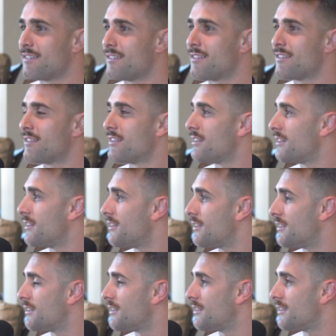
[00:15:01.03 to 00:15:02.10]

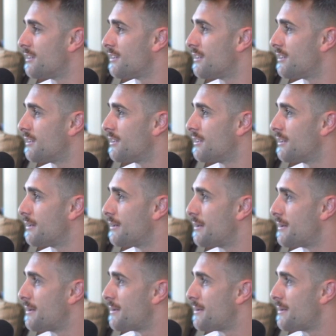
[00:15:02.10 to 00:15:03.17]

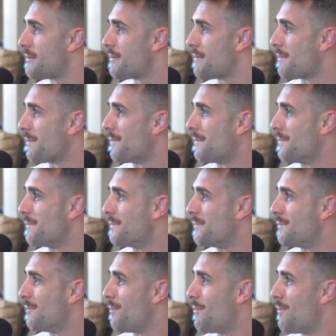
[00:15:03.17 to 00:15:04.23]

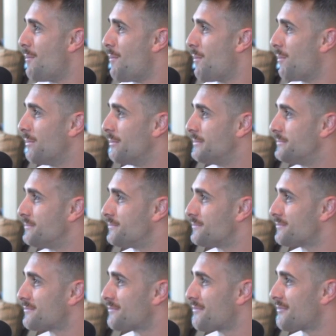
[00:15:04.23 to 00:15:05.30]

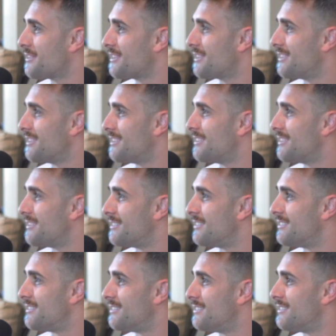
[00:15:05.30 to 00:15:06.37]

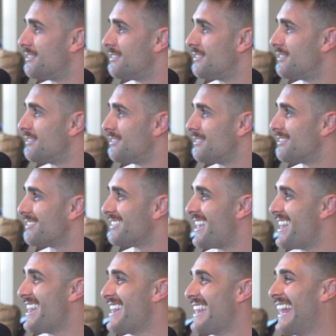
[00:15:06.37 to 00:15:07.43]

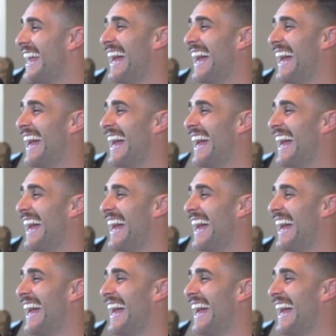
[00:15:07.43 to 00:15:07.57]
No words are spoken by the person on screen.